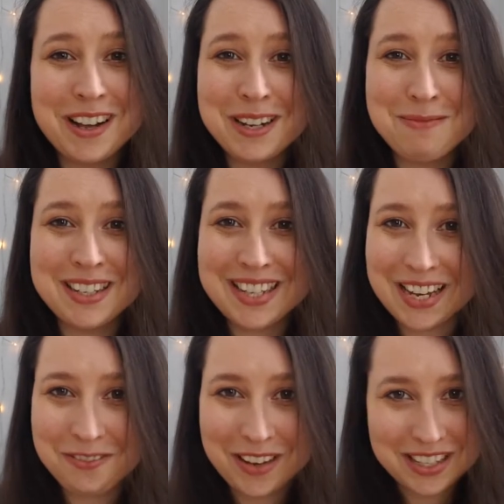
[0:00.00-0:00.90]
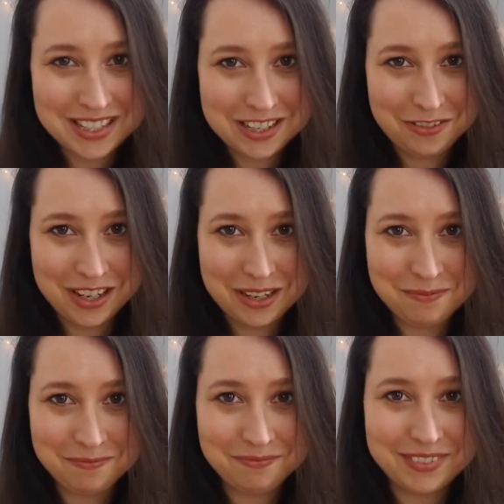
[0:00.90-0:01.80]
welcome to TechFest TV.
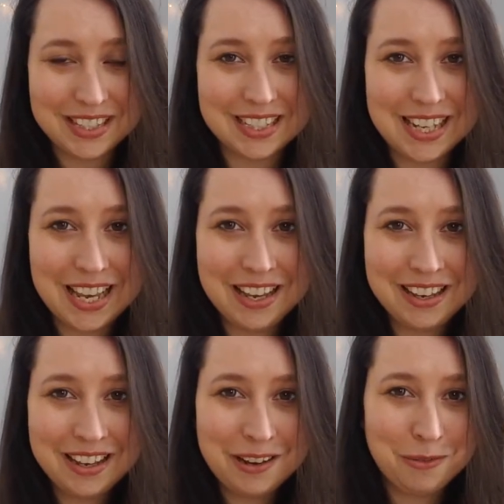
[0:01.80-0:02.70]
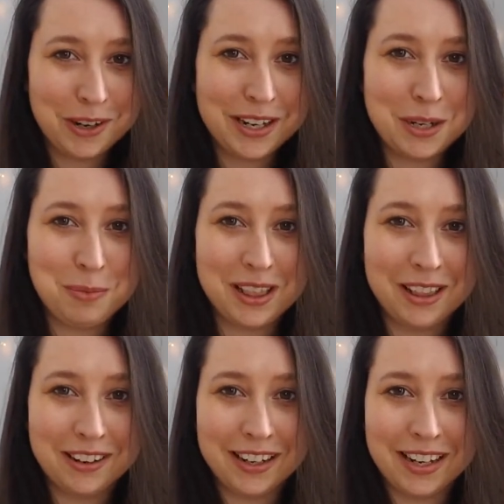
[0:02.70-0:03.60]
Today we're going to be
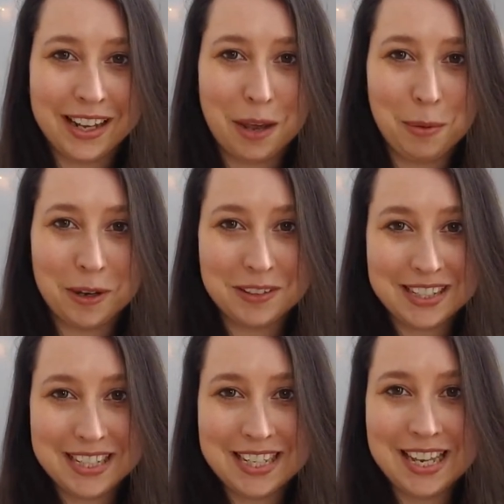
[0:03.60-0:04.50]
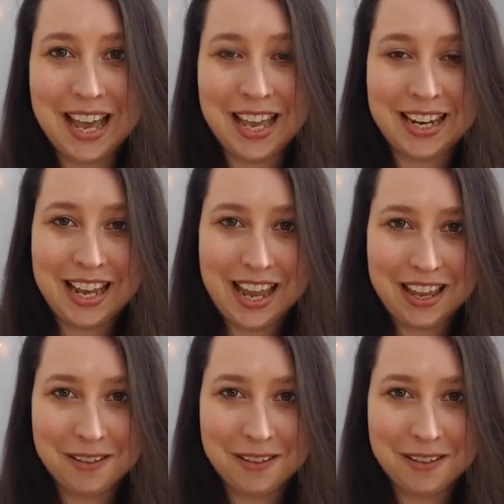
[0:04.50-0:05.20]
learning about DNA.